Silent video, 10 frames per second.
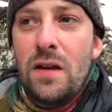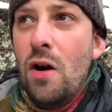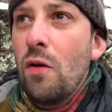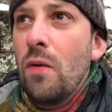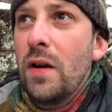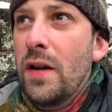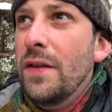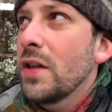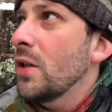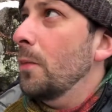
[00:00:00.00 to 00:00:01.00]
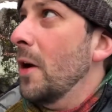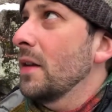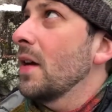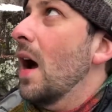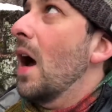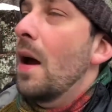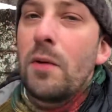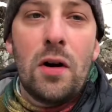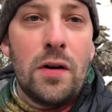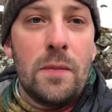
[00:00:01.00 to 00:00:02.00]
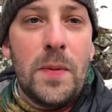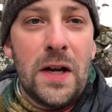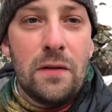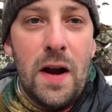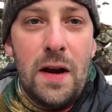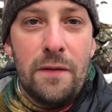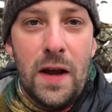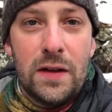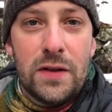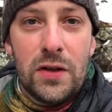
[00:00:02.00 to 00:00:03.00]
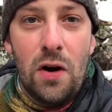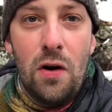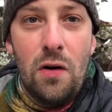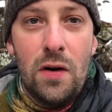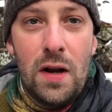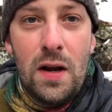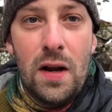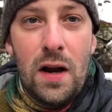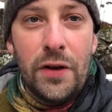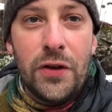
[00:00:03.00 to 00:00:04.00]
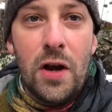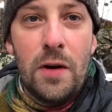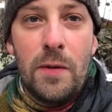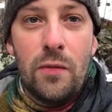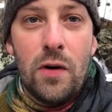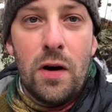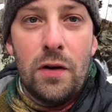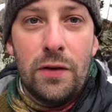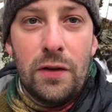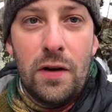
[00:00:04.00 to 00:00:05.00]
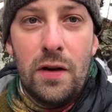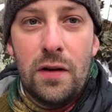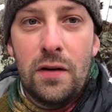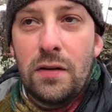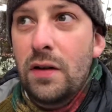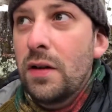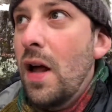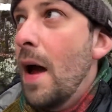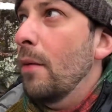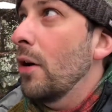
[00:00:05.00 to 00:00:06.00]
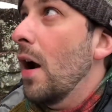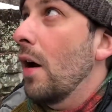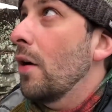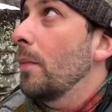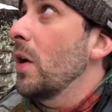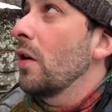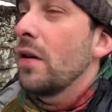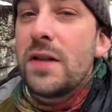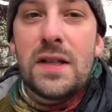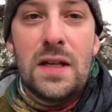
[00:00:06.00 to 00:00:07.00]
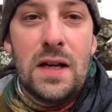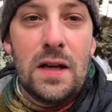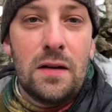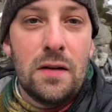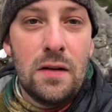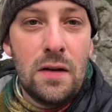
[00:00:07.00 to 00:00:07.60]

you know, in the springtime or under big rain events. So I thought it'd be worth climbing around up here and seeing